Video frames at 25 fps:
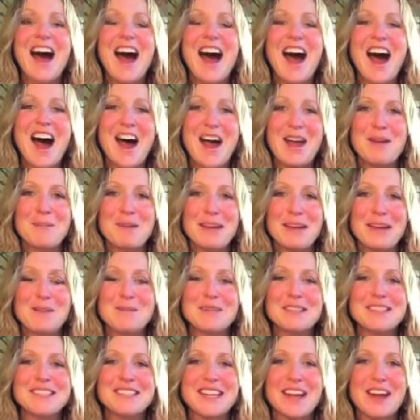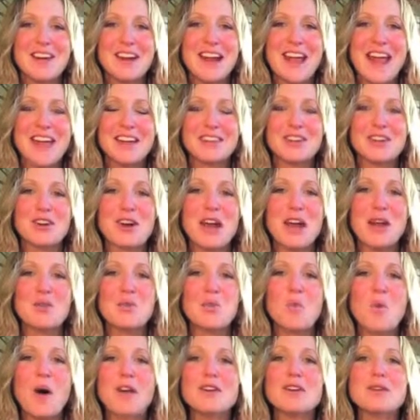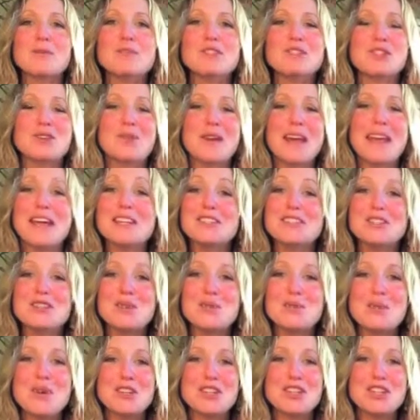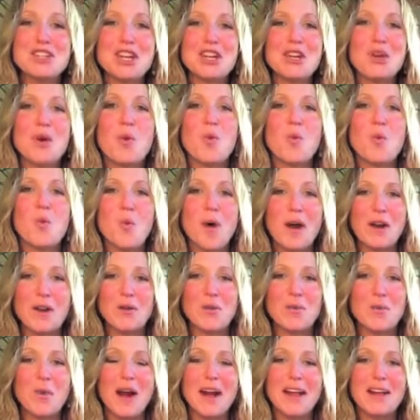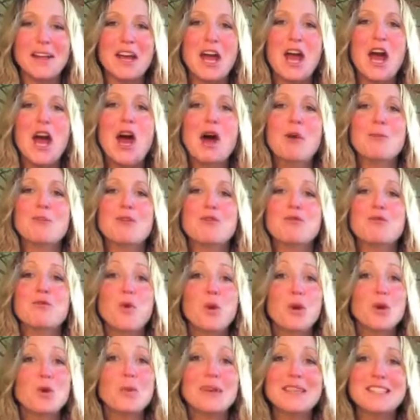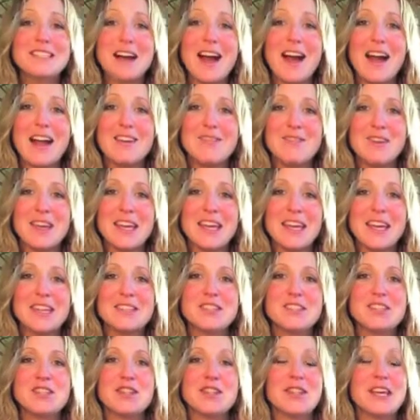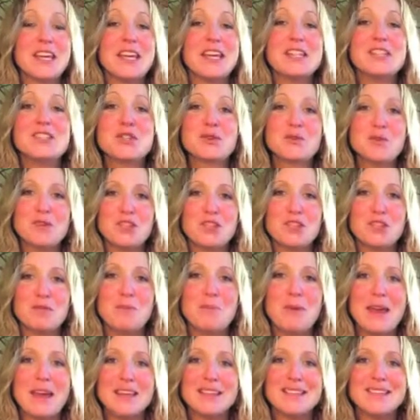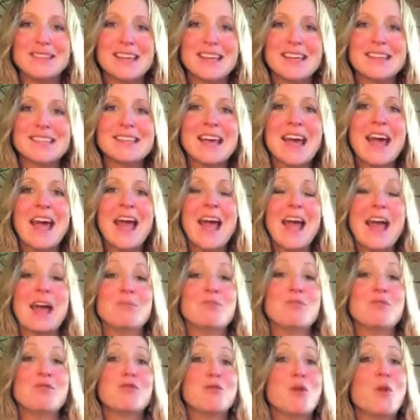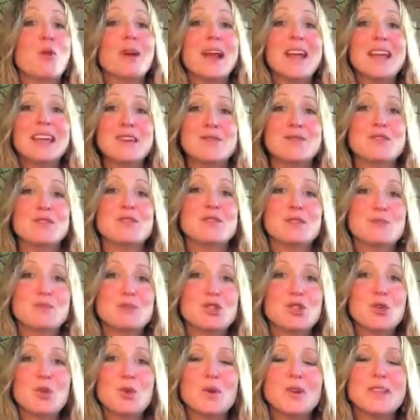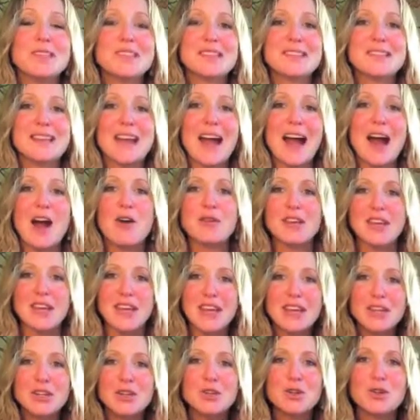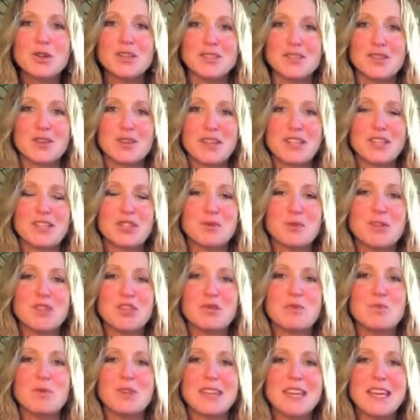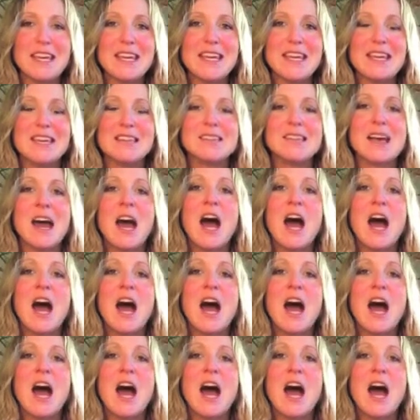Hi, my name is Tara Antler and welcome to Intuition 101. Before we dive into the intuition basics and before I give you some tools as to how to increase your intuition with ease,